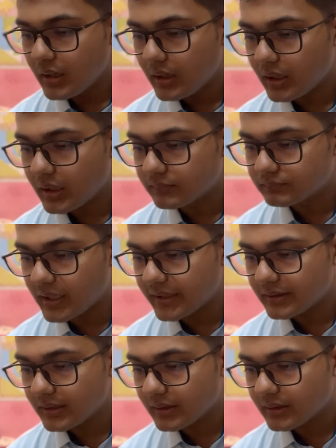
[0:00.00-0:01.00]
I
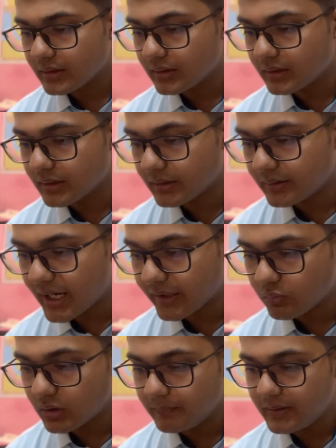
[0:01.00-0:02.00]
think that
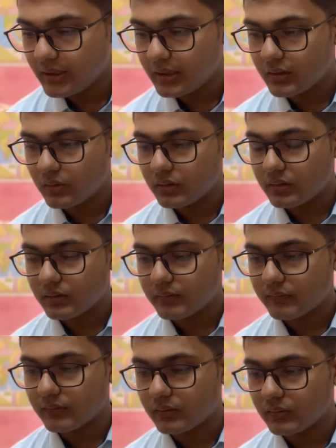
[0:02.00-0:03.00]
would be
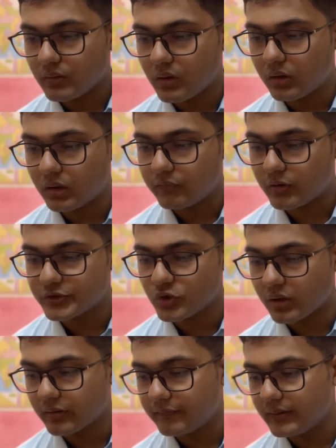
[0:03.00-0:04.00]
all for
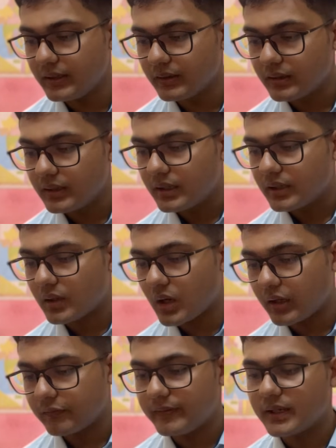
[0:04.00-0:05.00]
geography. Now,
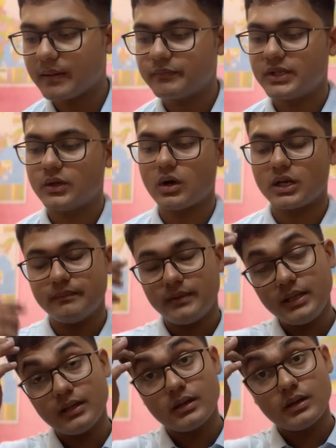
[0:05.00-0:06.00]
if we come to
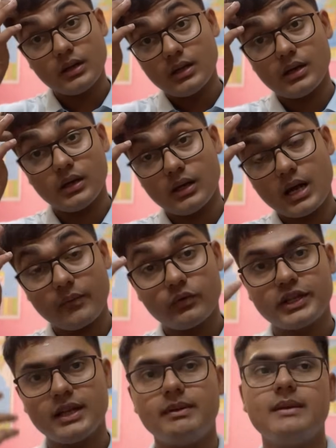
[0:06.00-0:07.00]
economy, I would
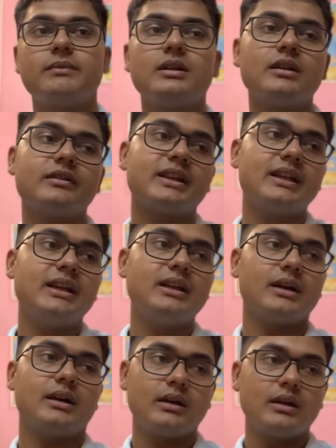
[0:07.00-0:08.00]
say people read
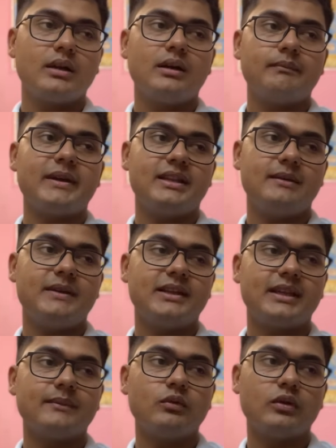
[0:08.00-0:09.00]
many
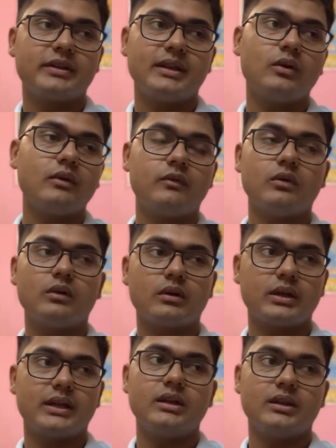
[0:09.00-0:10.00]
basic books. They
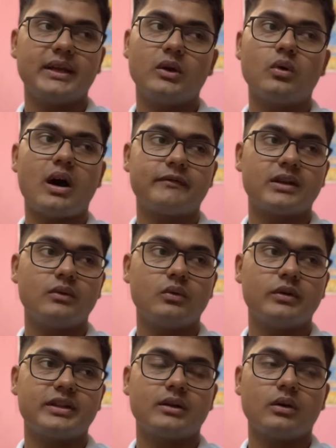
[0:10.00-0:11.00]
go after
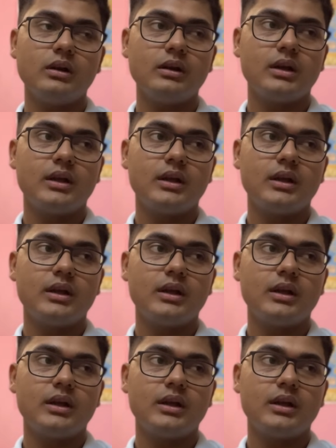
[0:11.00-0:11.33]
notes and all.